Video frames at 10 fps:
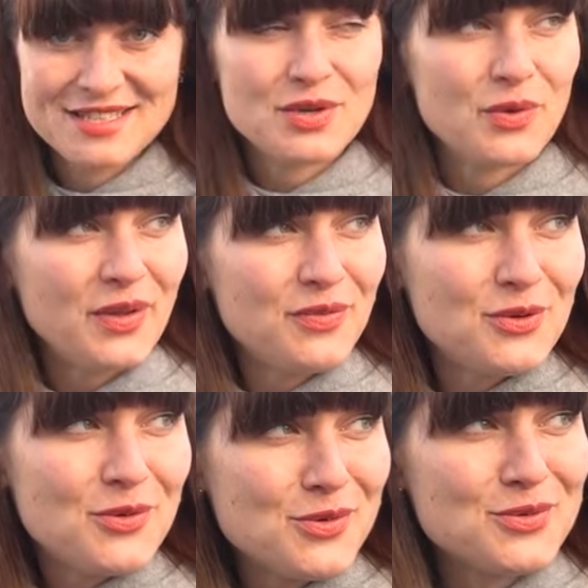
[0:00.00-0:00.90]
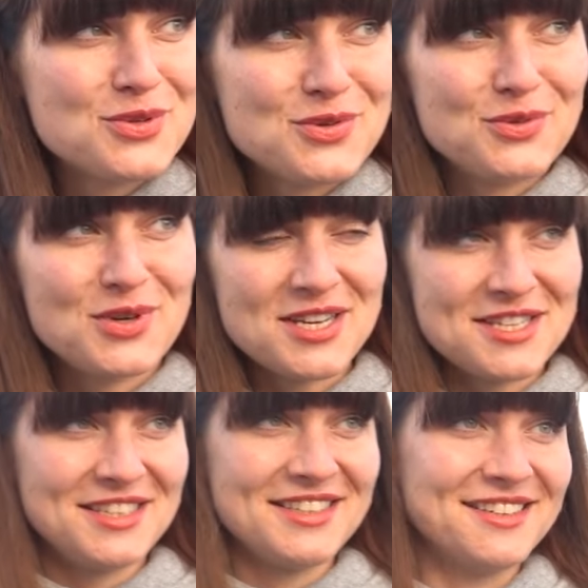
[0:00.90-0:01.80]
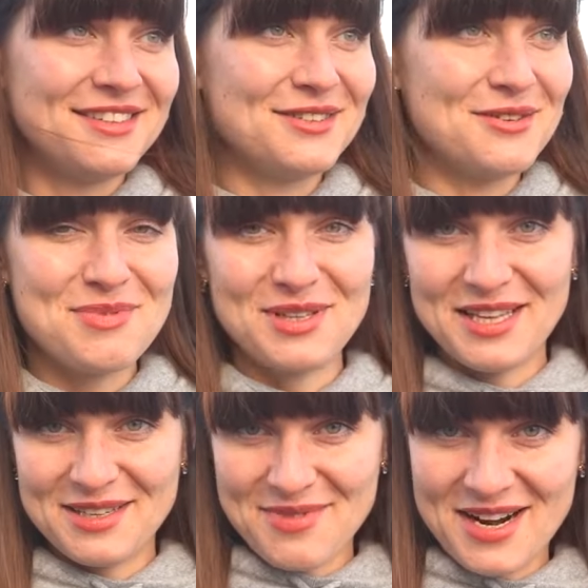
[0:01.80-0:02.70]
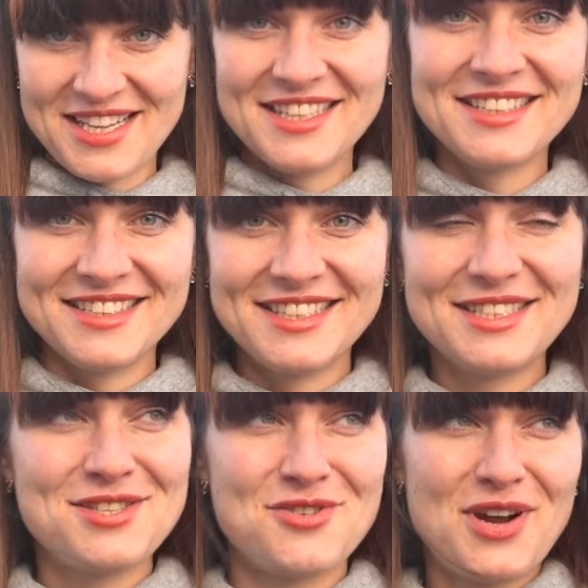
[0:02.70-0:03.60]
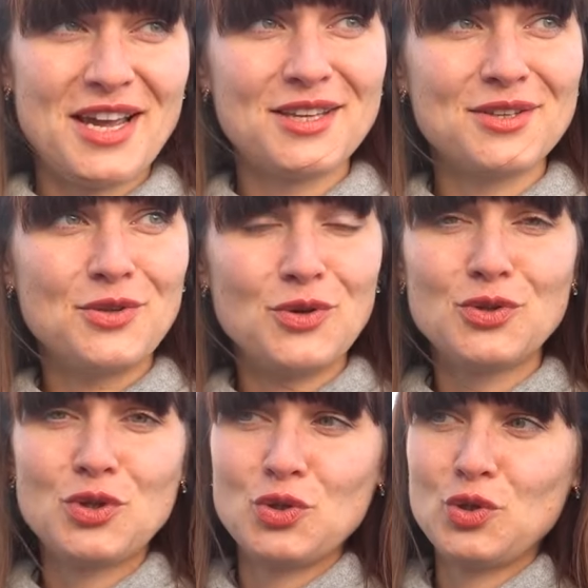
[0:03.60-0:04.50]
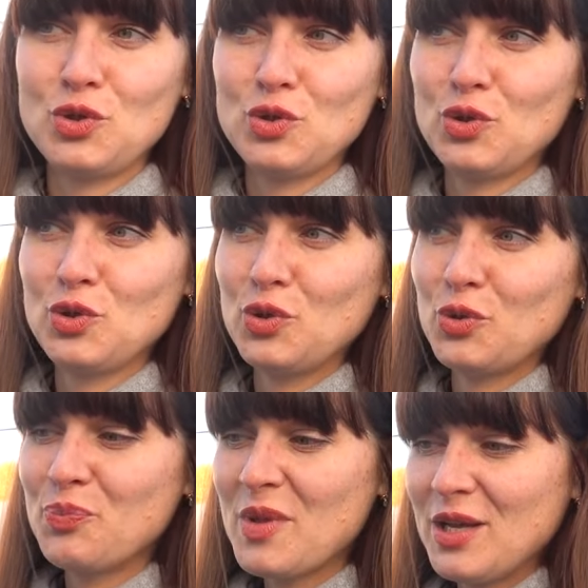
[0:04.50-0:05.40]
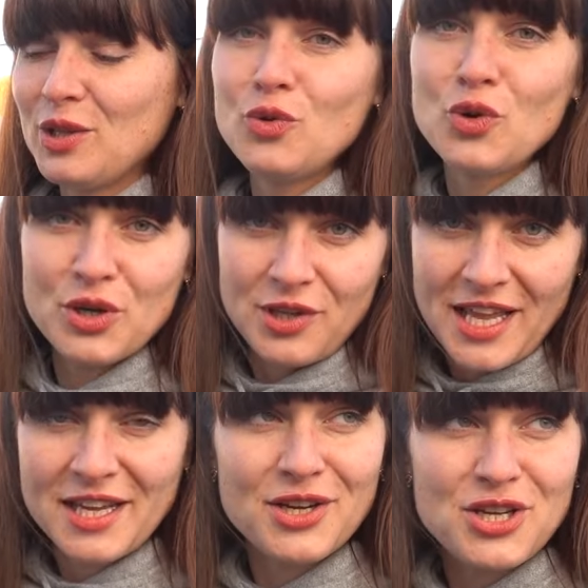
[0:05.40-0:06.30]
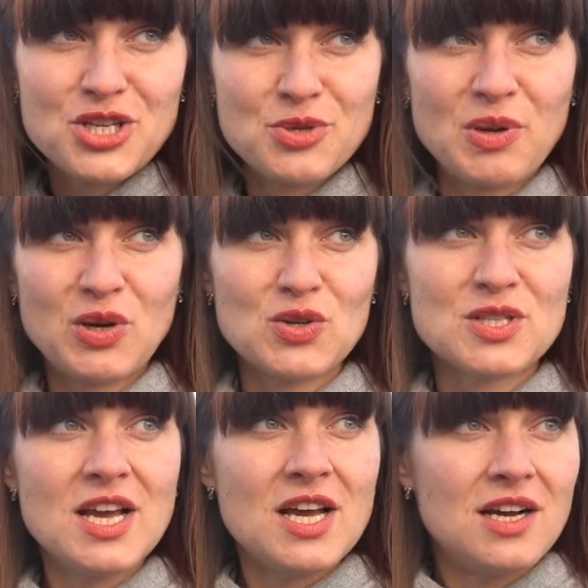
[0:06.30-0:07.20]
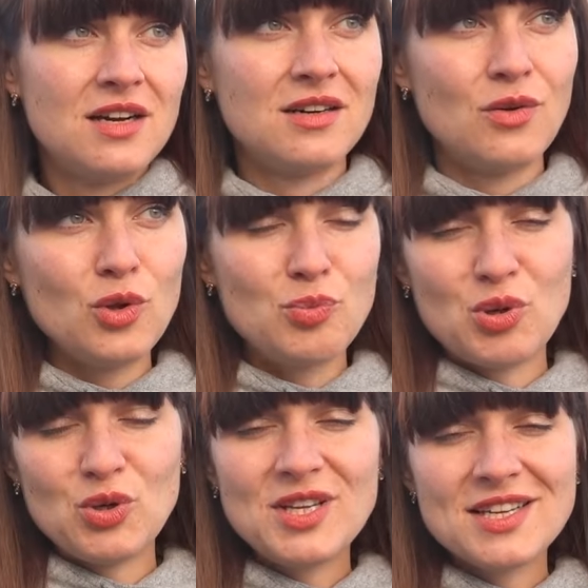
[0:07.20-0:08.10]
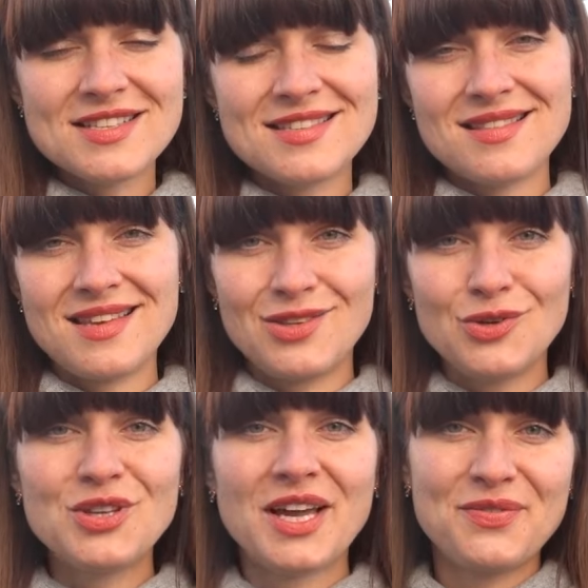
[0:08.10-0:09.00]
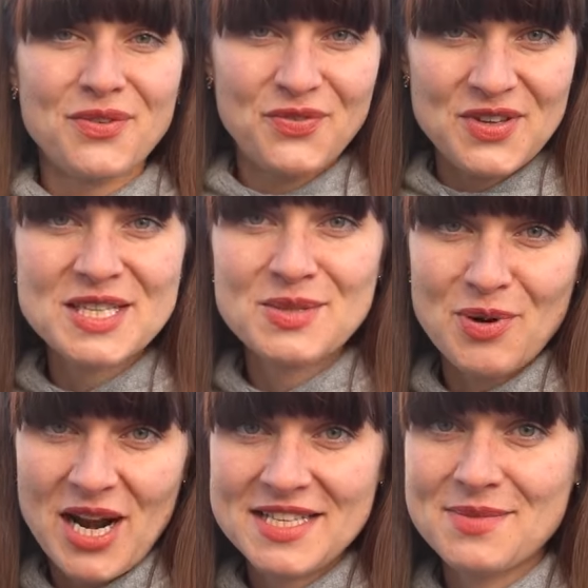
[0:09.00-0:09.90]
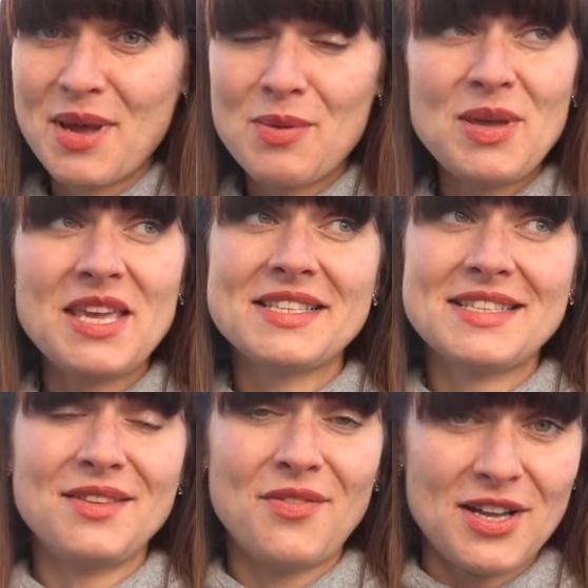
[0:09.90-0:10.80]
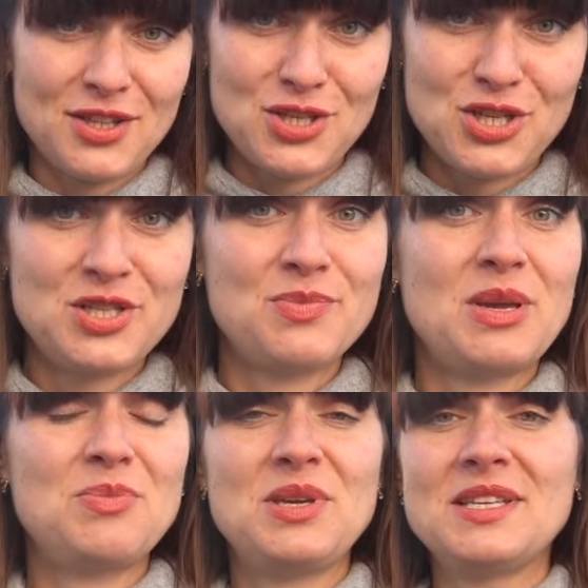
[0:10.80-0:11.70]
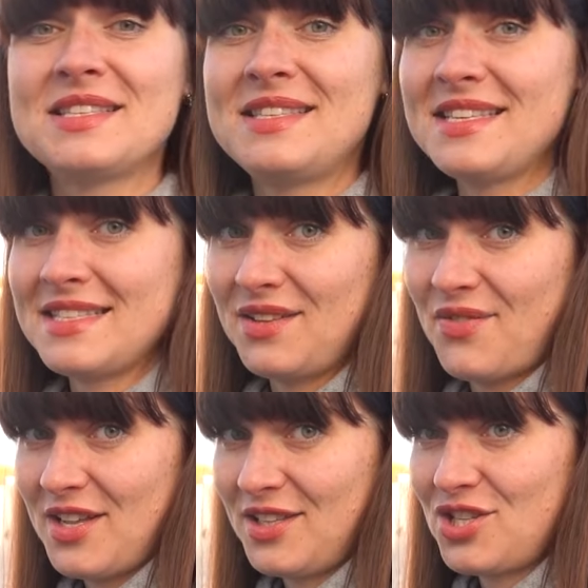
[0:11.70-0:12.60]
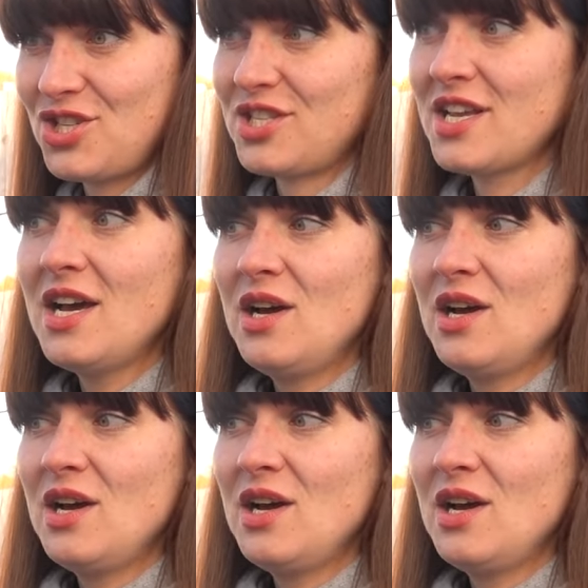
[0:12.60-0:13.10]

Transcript: so if you go to Russian open air market, Rynak, try, don't look like rich, because all products, they don't have fixed price. Maybe it's advantages, maybe it's disadvantages.